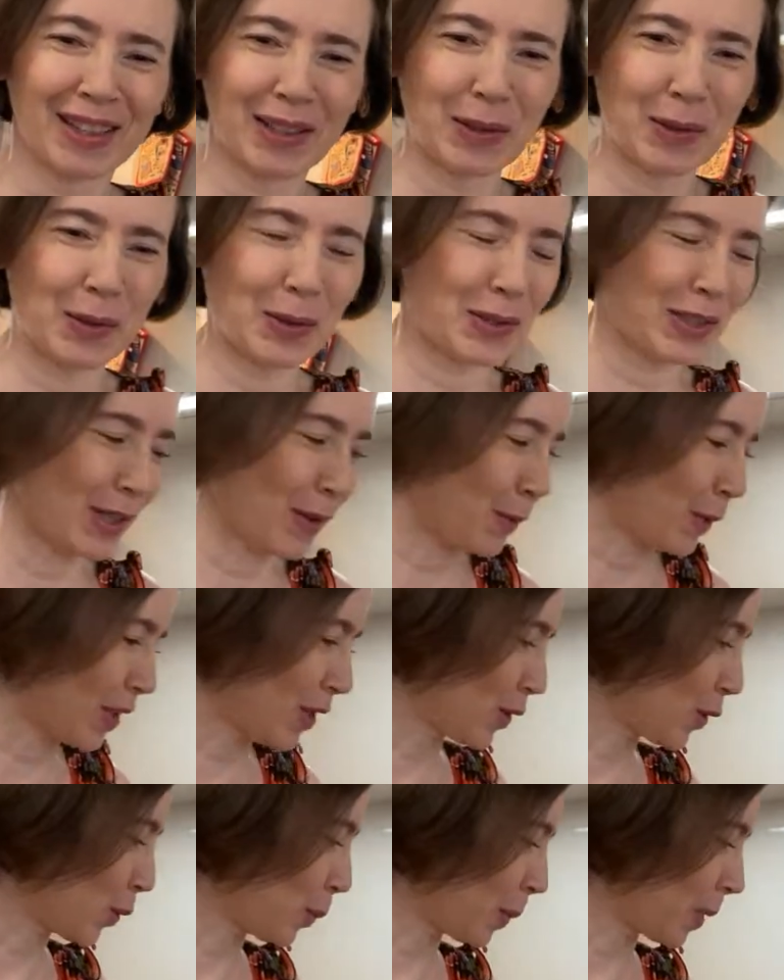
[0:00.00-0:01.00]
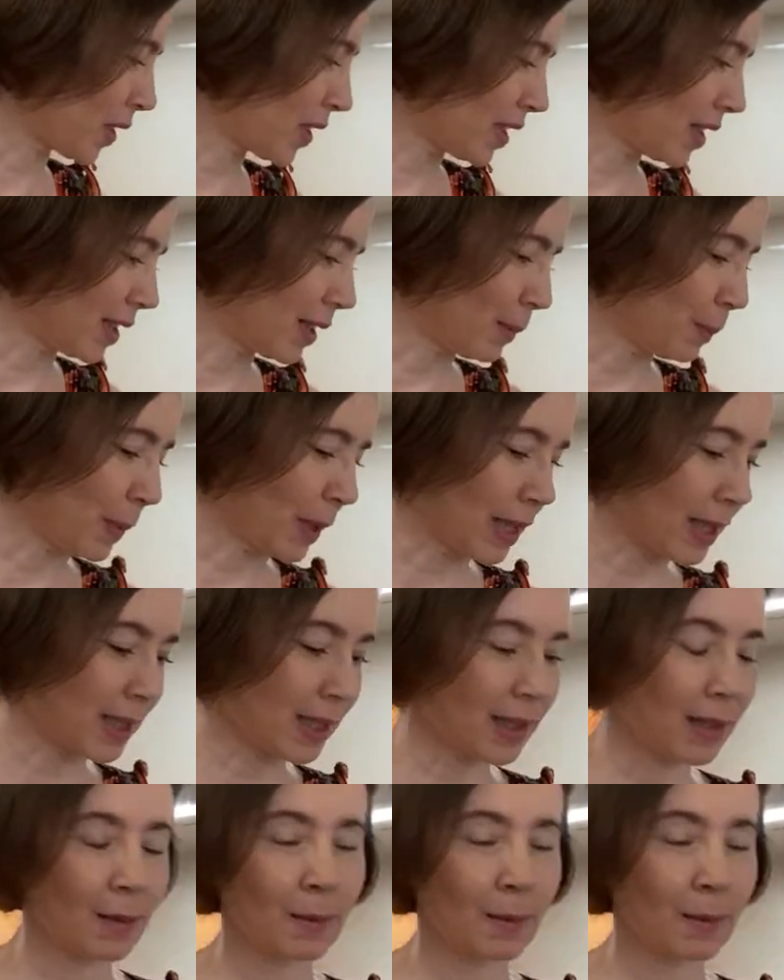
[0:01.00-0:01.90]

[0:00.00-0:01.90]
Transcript: coco chan wants to participate